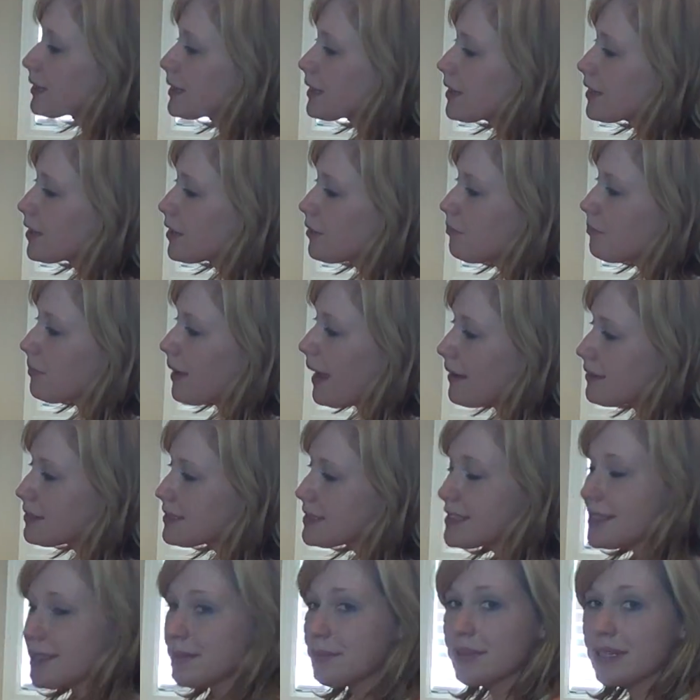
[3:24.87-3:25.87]
here and
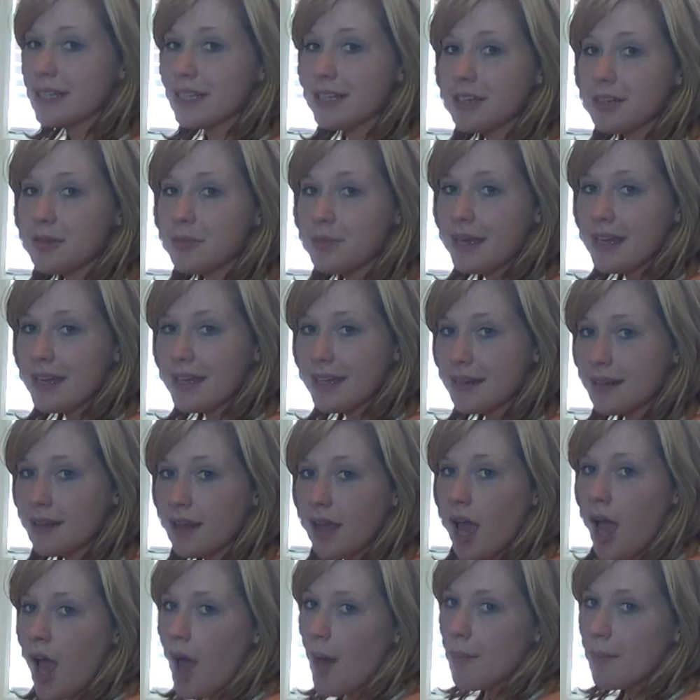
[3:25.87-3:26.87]
bounce him a little bit.
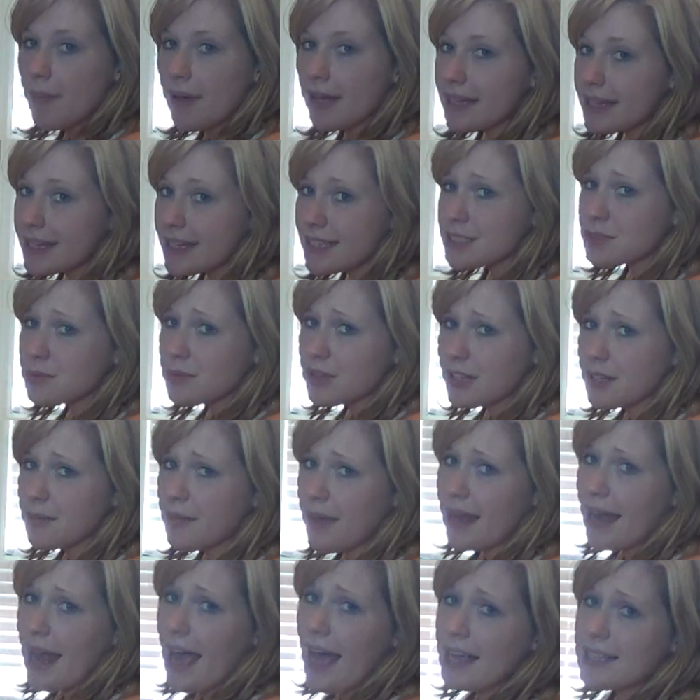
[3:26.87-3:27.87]
But he has really
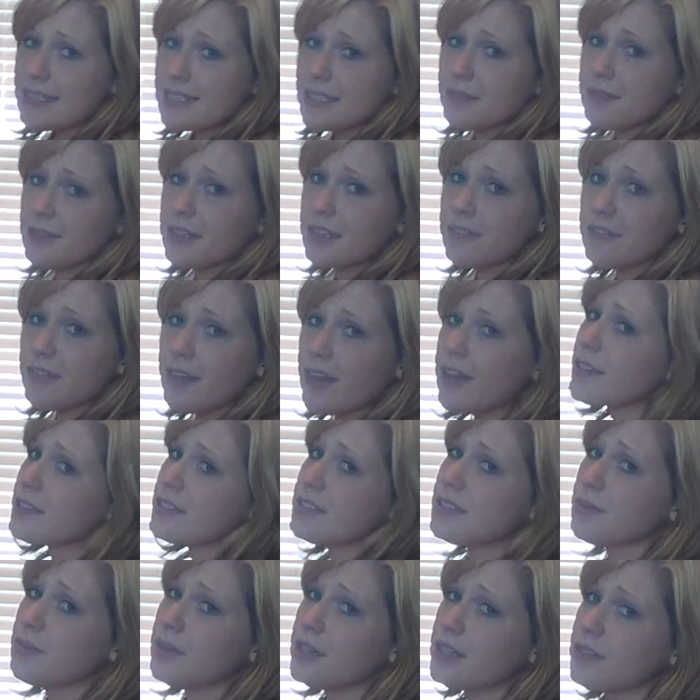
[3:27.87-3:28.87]
bad acid reflux,
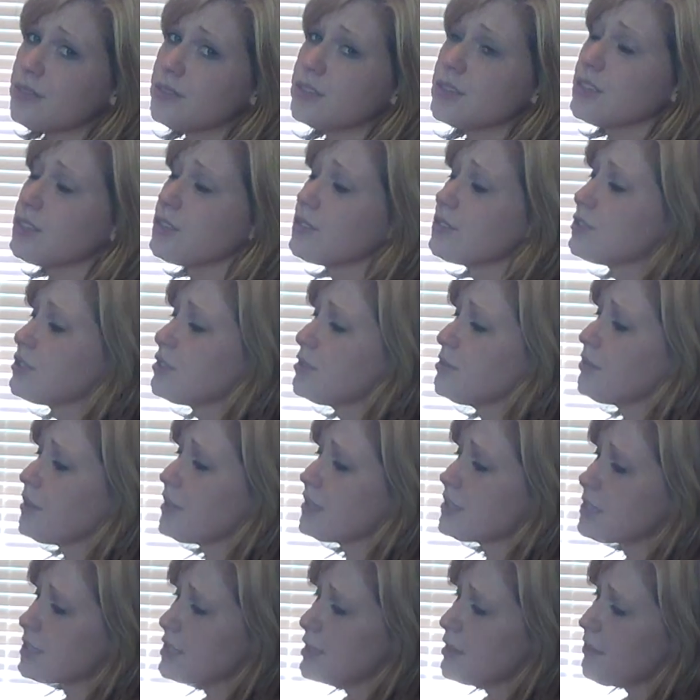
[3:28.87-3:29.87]
so we don't do too
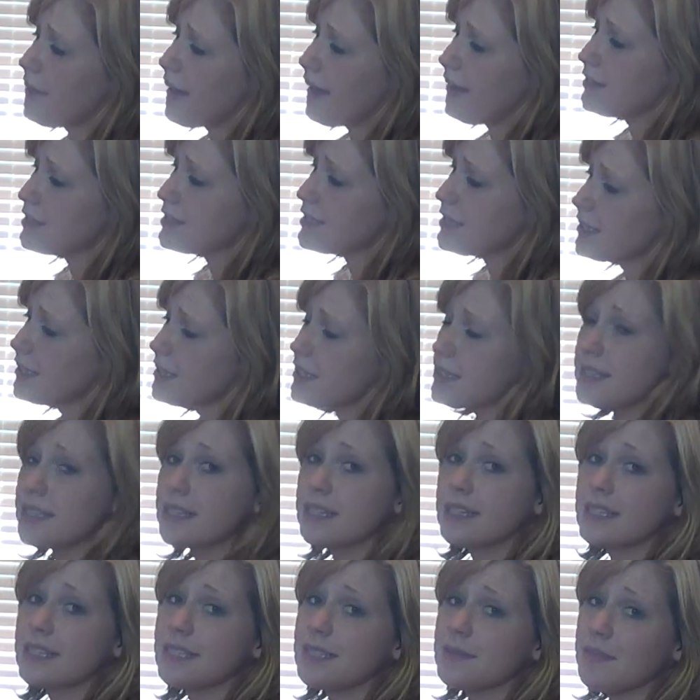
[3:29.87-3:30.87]
much of the bouncing because
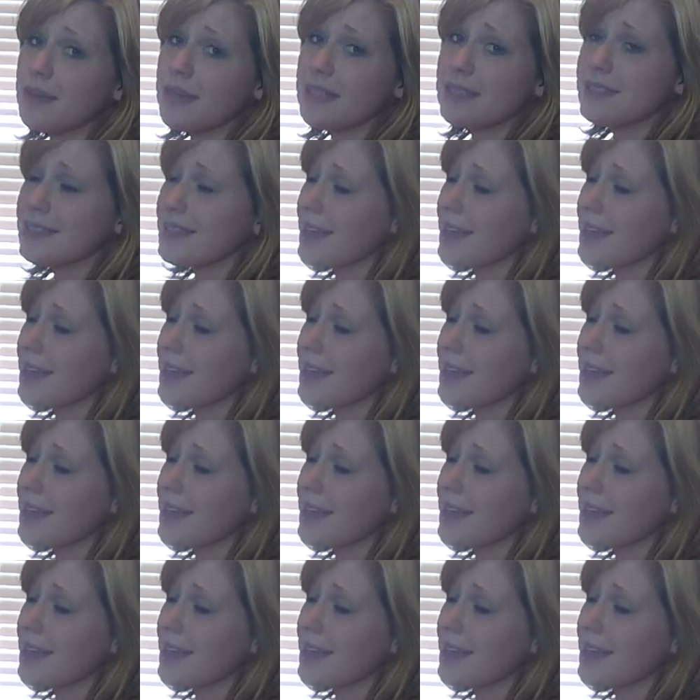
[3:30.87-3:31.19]
then he spits